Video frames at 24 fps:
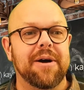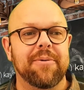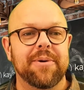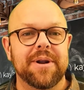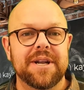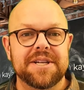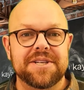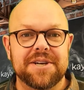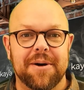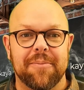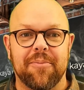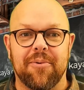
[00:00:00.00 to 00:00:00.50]
want
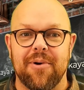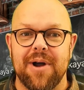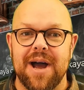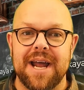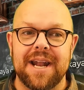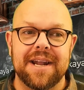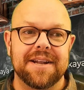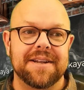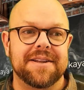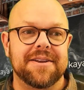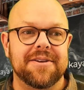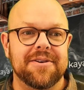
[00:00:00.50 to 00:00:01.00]
to jump right
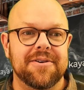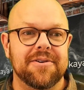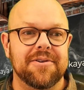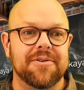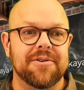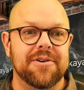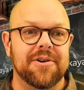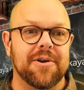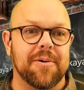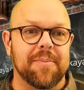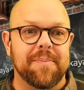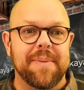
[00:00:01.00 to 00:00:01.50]
into
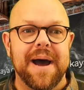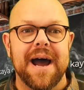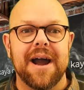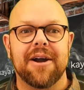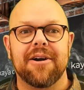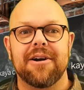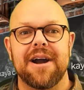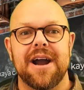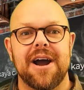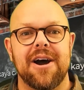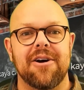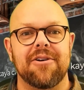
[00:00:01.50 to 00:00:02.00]
your
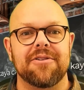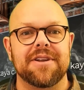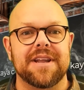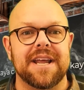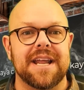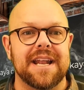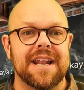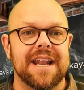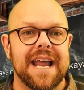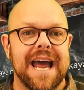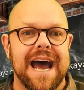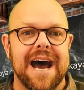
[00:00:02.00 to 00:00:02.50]
background
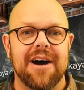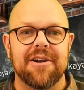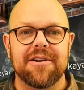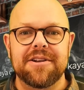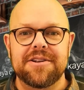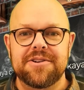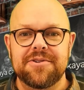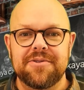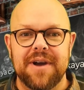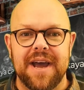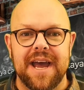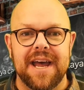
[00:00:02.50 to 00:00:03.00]
and how
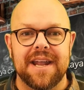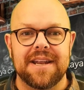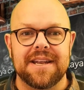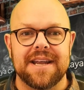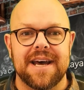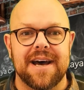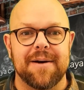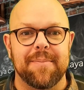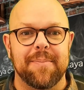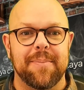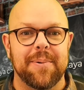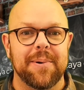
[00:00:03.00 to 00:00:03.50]
did you end
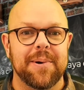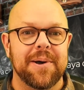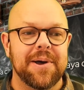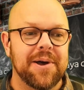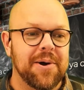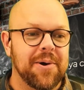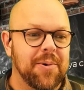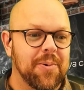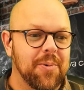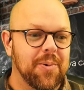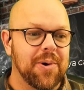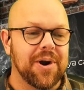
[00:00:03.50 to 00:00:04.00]
up
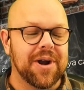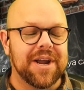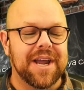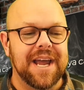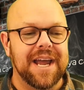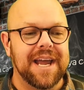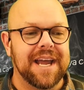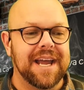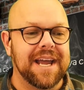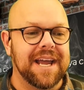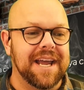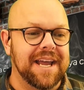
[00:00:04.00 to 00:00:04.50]

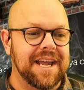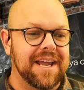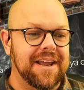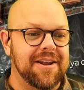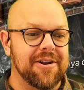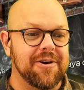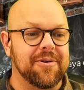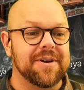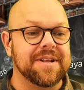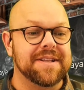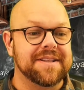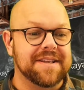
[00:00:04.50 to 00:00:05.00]
working,
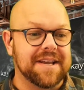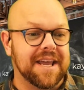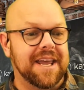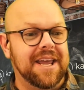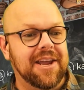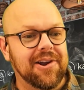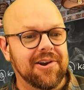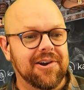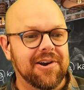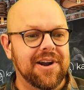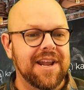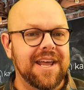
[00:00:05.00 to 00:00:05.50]
in
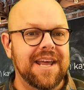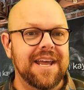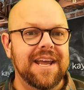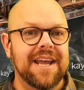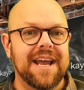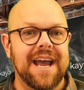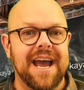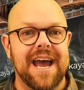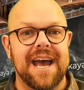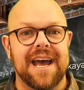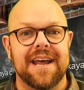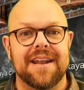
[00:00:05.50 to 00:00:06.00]

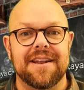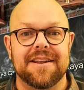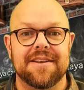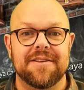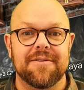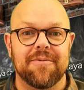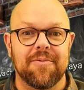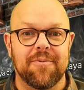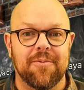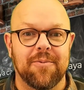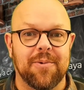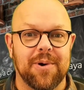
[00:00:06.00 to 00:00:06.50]
security and
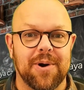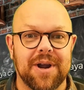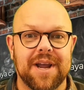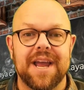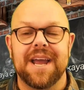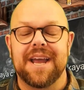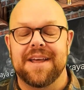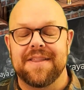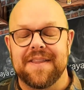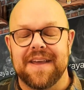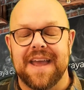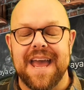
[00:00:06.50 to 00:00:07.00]

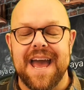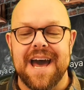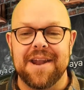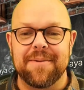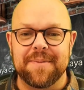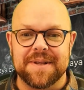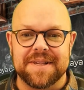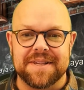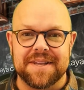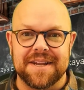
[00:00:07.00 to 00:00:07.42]
working in the cannabis